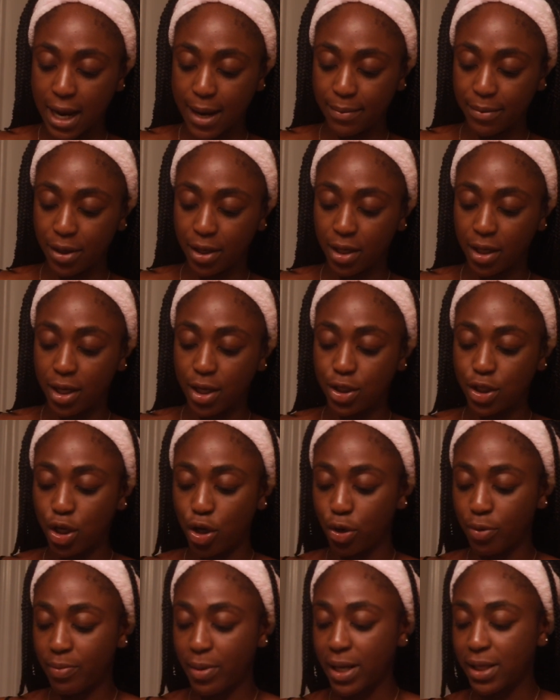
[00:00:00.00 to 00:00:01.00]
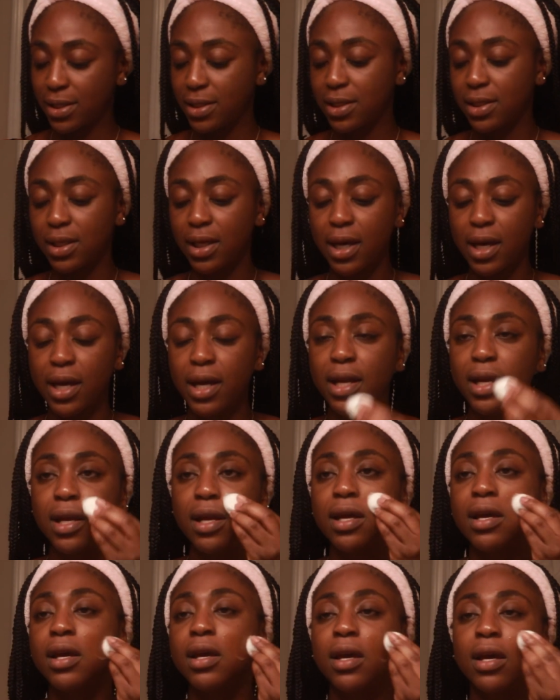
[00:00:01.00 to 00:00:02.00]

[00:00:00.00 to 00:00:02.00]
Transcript: I'm gonna tone my skin